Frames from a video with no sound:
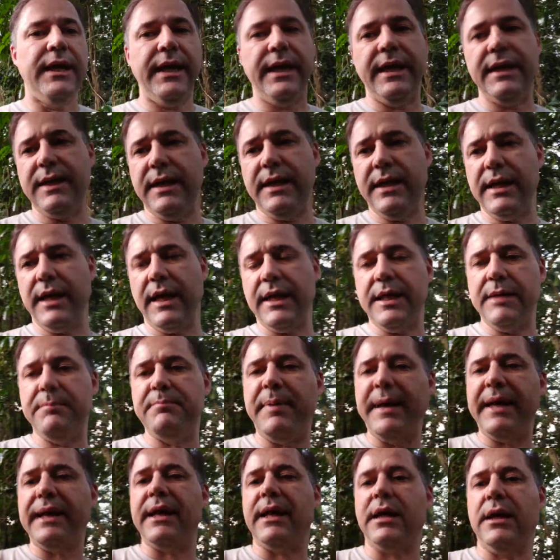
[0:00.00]
and
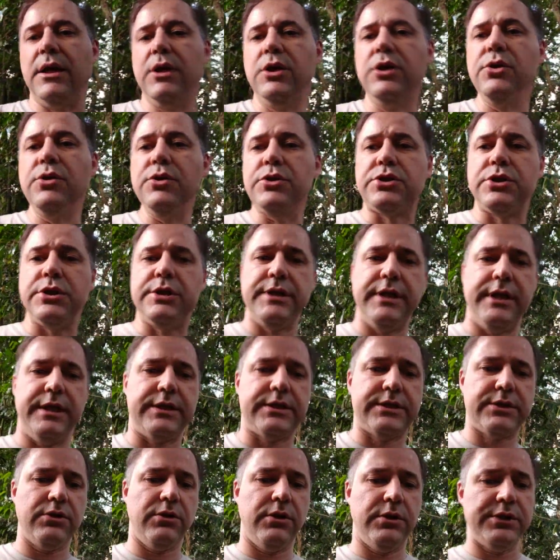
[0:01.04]
Ben alludes to
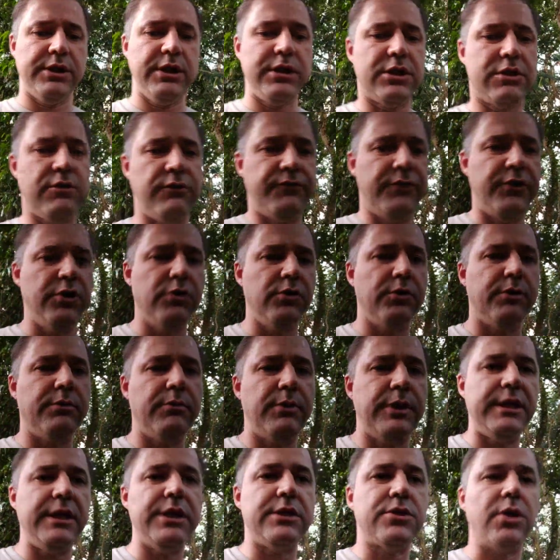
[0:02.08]
this on the interview
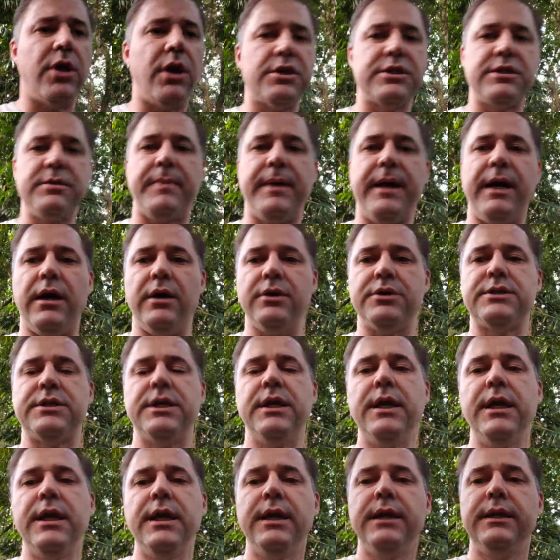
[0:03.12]
when he talks about
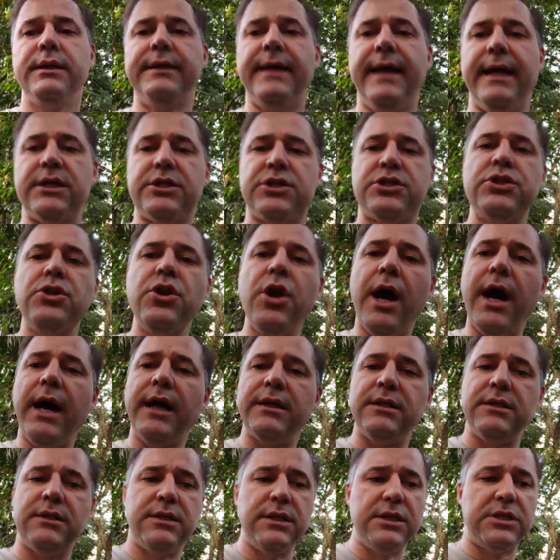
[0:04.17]
that it's
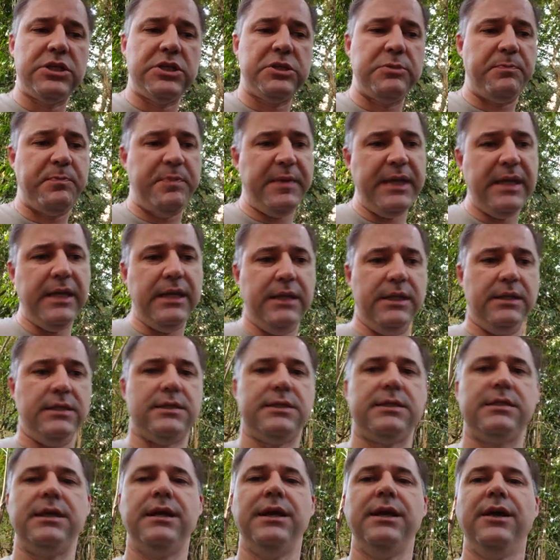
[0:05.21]
not the
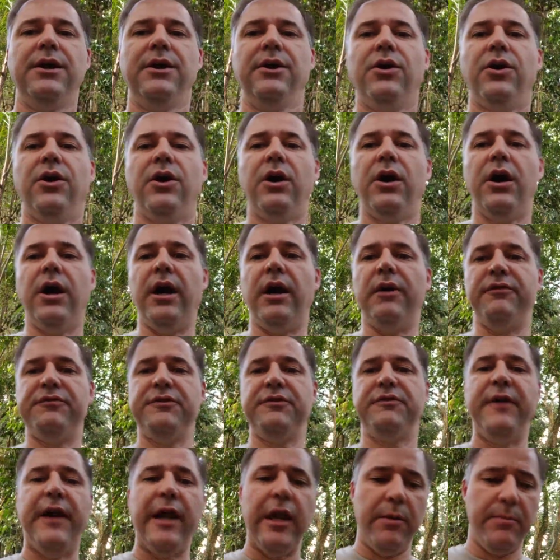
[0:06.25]
speed of
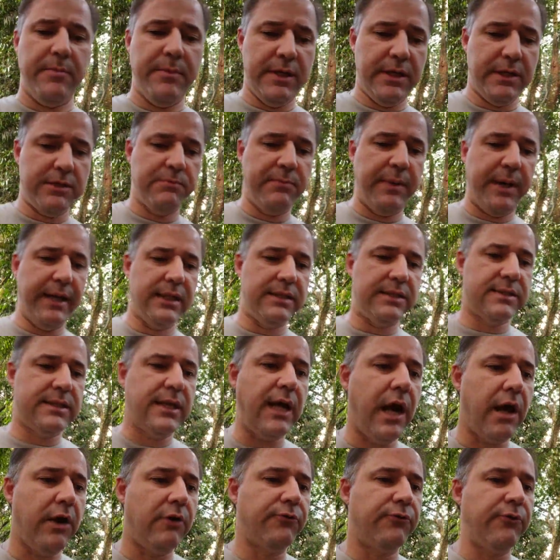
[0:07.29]
development by
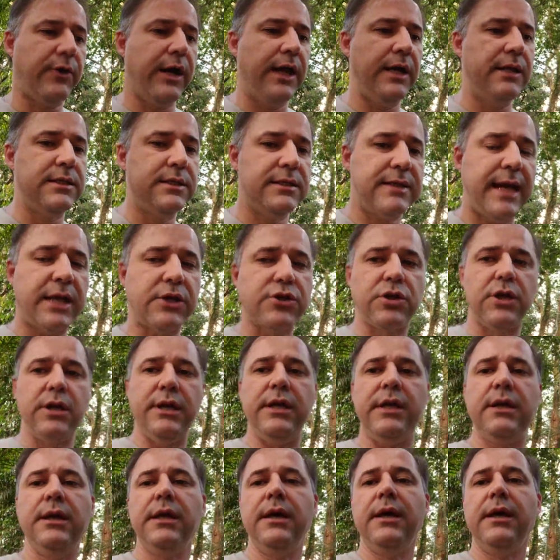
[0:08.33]
itself, right? It's
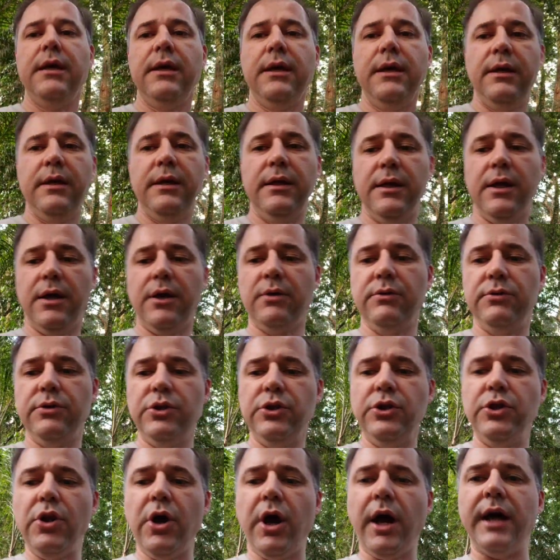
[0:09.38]
actually, you know,
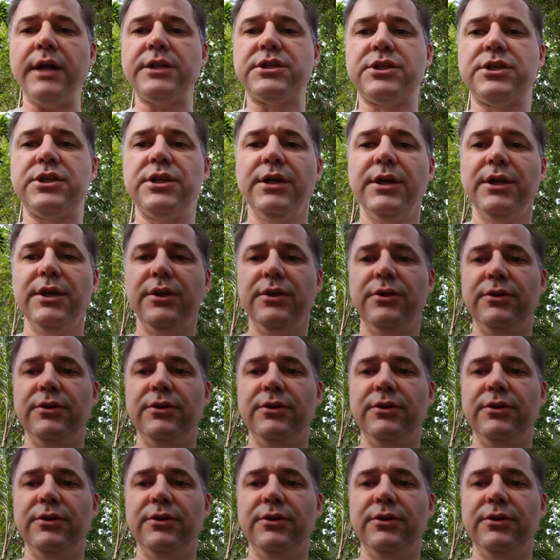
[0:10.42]
not